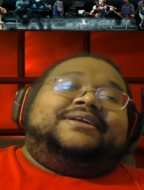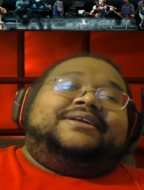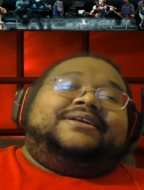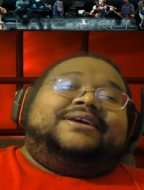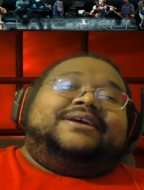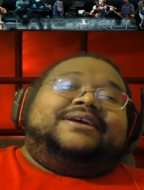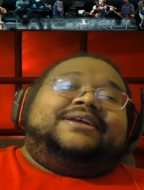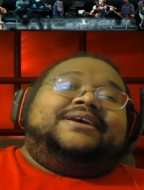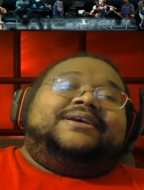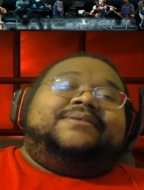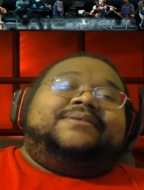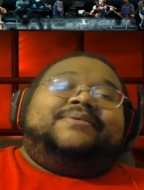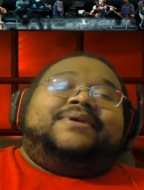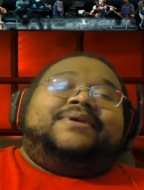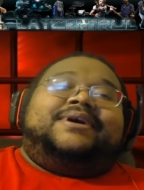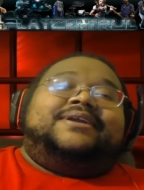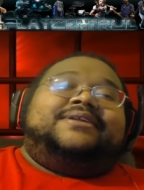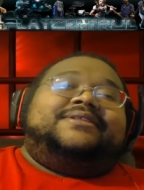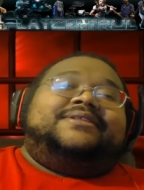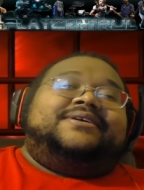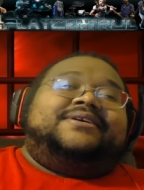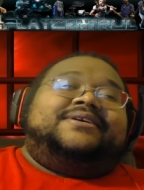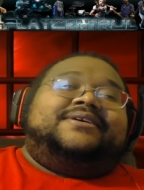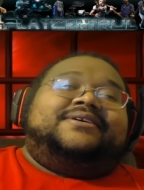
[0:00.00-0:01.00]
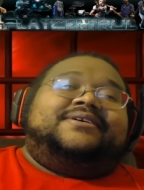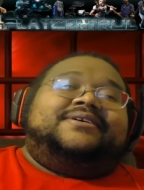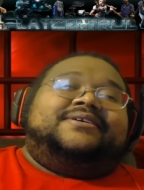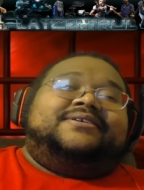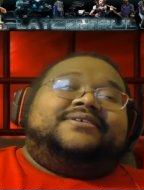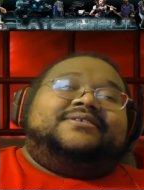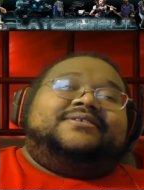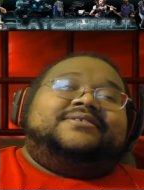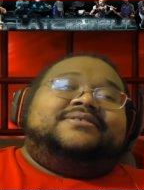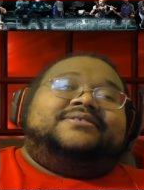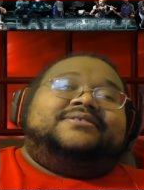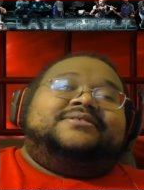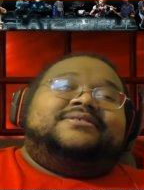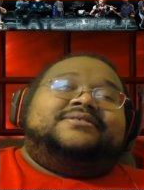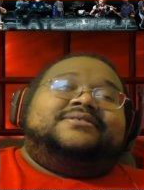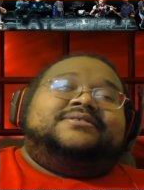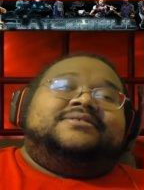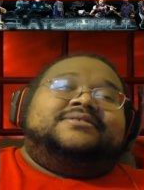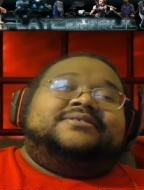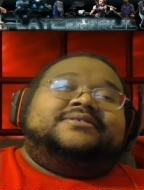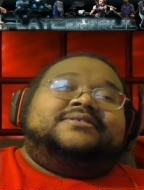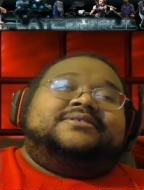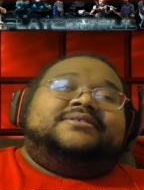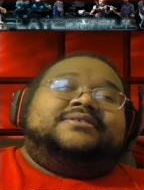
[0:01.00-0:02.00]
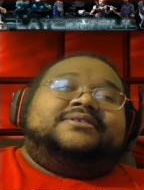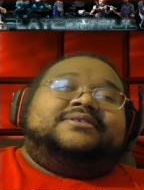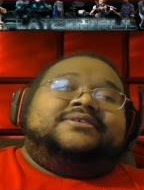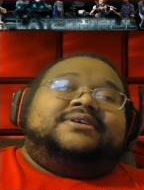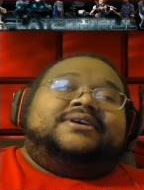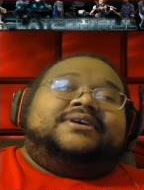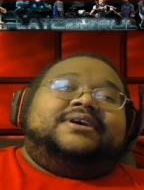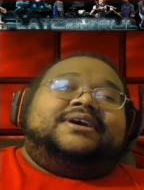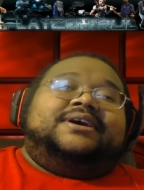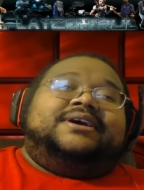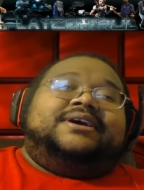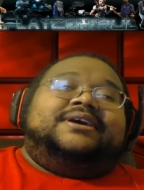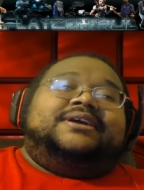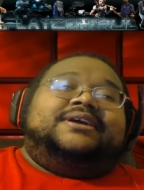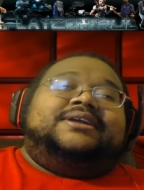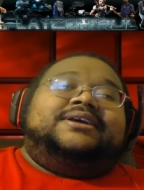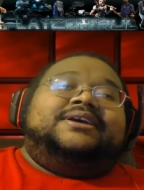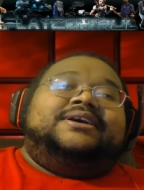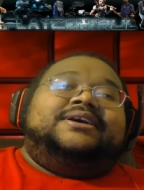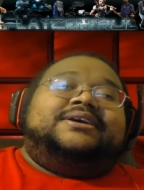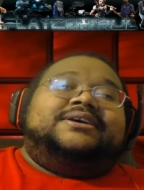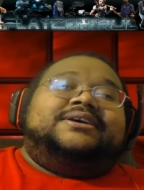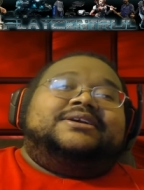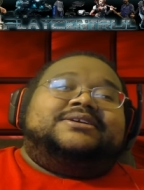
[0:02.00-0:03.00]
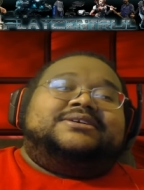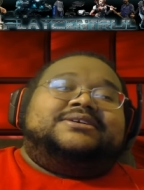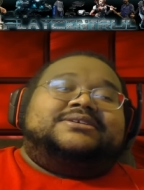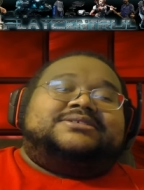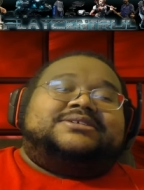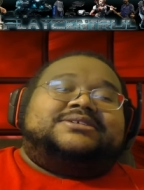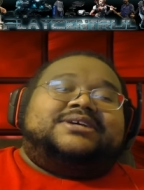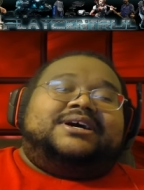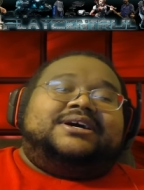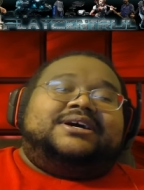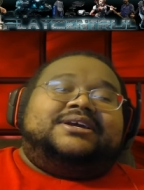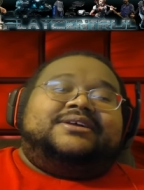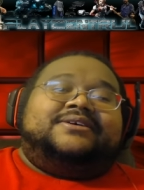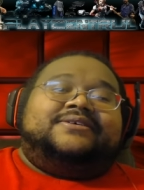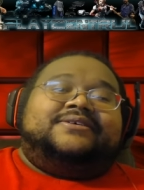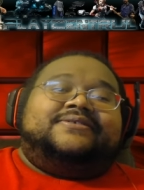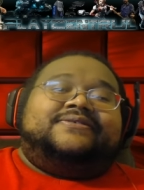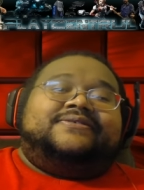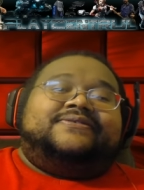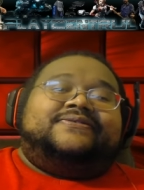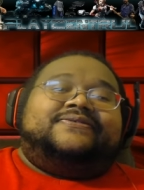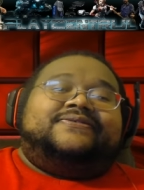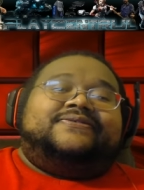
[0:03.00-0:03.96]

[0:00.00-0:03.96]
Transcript: get him out of there and he can just kind of